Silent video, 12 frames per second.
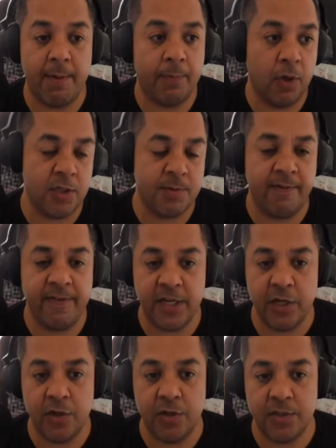So my blogs, my
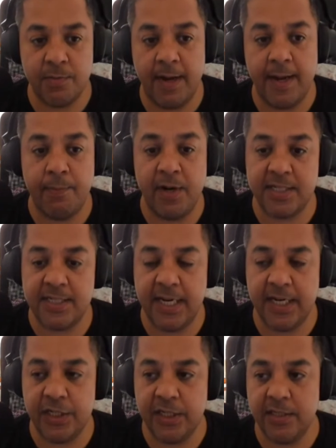videos, my
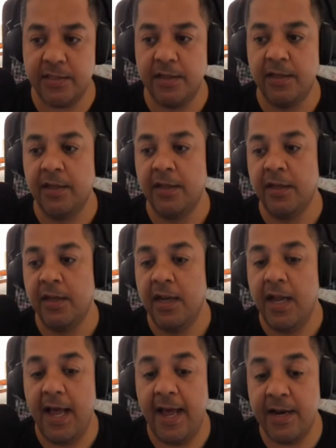presentations,
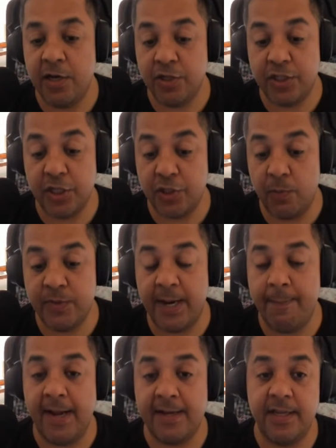and just the
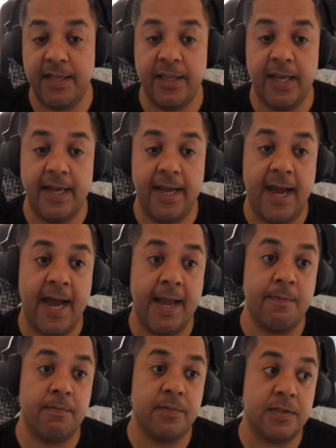subject matter that
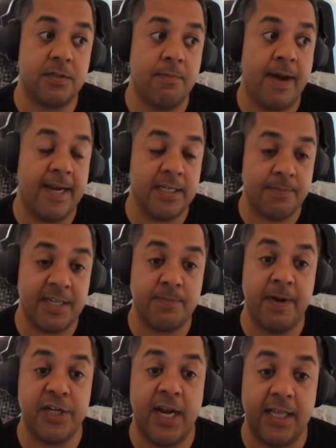is my
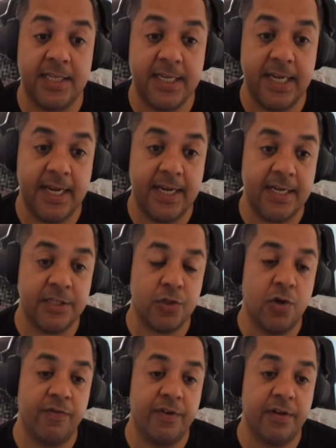speciality
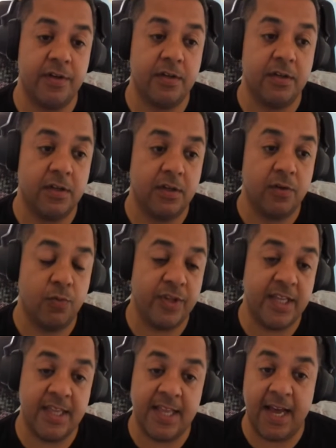is covered
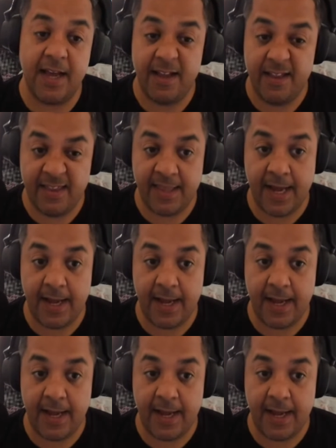within that